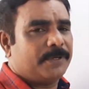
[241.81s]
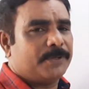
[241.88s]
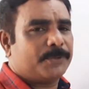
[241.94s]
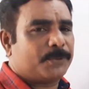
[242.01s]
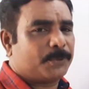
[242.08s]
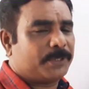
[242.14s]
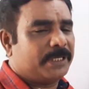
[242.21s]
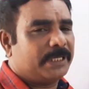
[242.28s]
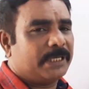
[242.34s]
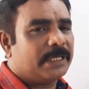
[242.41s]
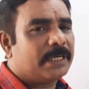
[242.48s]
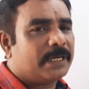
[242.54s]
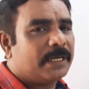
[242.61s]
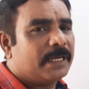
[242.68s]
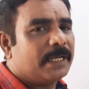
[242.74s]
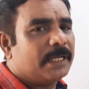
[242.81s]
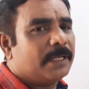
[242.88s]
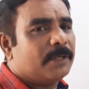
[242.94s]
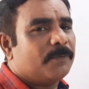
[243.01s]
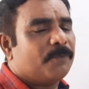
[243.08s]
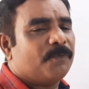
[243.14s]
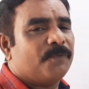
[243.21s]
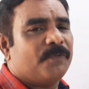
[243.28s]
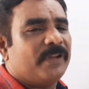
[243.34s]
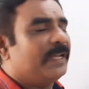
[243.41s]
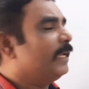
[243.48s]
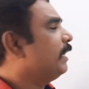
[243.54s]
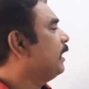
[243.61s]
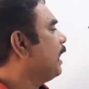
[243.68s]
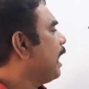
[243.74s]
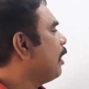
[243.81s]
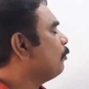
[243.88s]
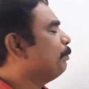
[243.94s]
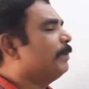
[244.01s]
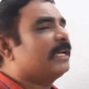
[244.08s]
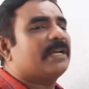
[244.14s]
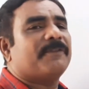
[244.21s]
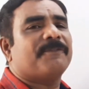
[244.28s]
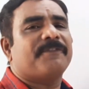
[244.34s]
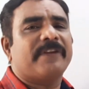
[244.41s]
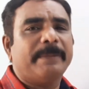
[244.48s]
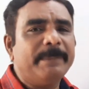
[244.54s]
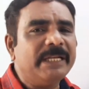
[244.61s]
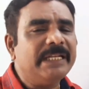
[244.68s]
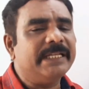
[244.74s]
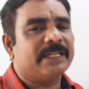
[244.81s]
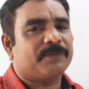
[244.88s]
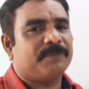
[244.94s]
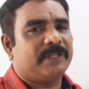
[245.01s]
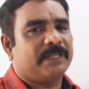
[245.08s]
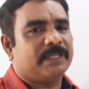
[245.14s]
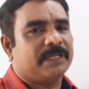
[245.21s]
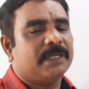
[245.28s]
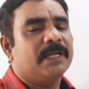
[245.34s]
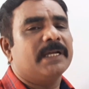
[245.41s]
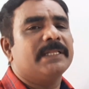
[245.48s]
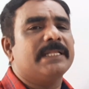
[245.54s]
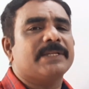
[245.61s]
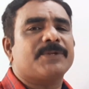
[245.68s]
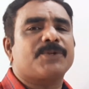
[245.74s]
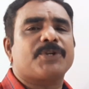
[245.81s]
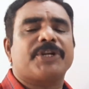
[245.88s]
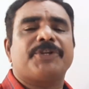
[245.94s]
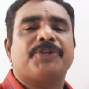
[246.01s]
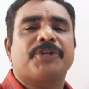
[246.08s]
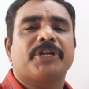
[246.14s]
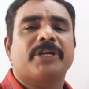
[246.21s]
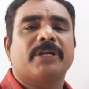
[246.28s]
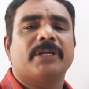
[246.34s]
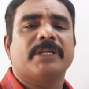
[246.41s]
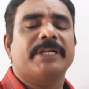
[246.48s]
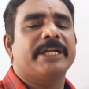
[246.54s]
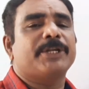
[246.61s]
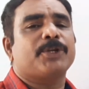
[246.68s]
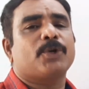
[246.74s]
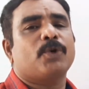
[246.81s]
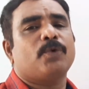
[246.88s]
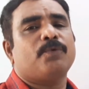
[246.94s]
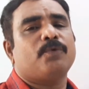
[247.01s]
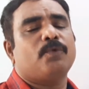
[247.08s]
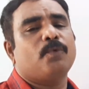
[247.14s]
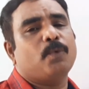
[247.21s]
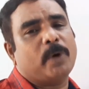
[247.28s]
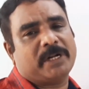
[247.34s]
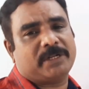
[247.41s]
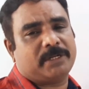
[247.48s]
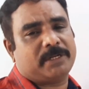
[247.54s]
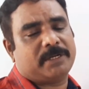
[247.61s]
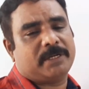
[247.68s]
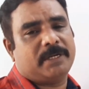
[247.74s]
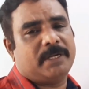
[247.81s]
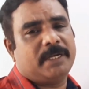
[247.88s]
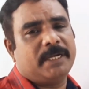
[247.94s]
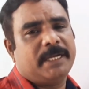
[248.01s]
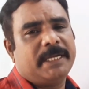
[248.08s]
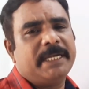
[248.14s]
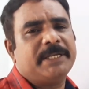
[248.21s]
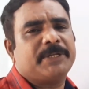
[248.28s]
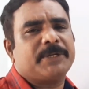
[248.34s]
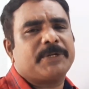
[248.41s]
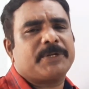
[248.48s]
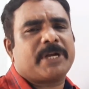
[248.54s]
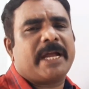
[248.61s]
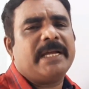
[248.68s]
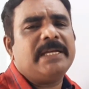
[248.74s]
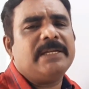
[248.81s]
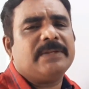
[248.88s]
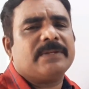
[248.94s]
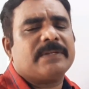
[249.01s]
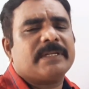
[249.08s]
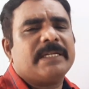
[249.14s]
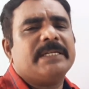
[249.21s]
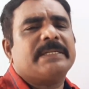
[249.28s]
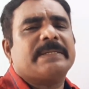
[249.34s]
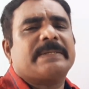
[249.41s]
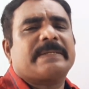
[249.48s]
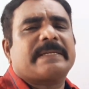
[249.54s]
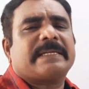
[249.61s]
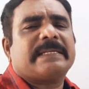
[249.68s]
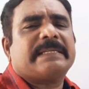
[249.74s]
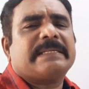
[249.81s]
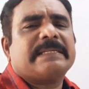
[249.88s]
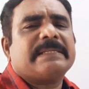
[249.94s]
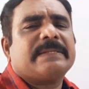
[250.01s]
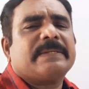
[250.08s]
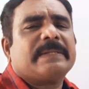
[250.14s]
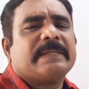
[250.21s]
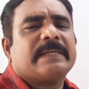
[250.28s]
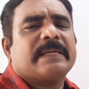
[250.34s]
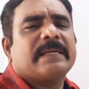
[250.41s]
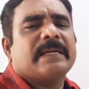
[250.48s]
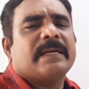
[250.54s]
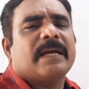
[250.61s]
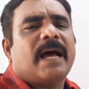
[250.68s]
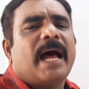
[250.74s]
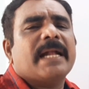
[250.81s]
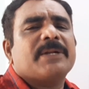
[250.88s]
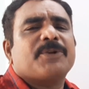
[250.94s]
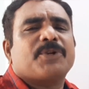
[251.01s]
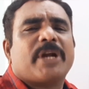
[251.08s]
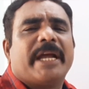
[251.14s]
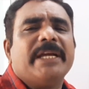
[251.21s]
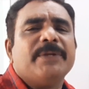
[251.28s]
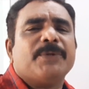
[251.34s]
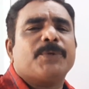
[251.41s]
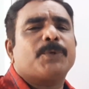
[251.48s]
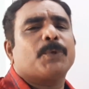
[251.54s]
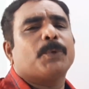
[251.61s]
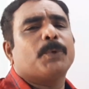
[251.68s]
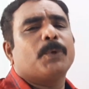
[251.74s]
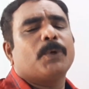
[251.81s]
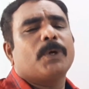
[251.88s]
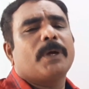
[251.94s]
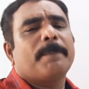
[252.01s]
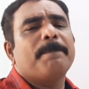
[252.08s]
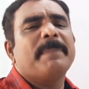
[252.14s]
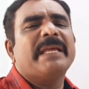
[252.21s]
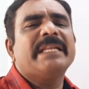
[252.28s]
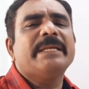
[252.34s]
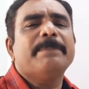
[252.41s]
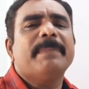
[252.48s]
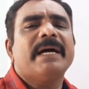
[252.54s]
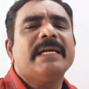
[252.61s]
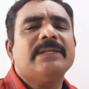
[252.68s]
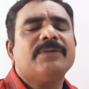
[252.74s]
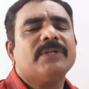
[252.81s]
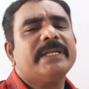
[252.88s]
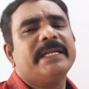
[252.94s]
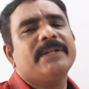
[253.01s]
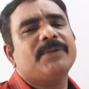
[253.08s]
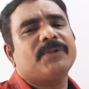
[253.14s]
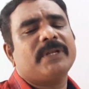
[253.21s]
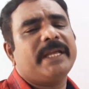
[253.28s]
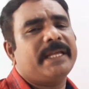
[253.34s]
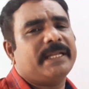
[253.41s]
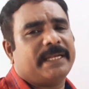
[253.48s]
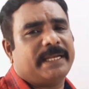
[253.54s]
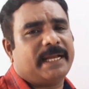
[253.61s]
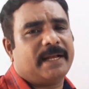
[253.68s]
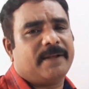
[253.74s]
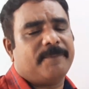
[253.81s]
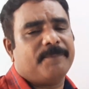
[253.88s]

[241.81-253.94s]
So here we have become familiar with the stretching nature of water. It stretches and tries to minimize its area.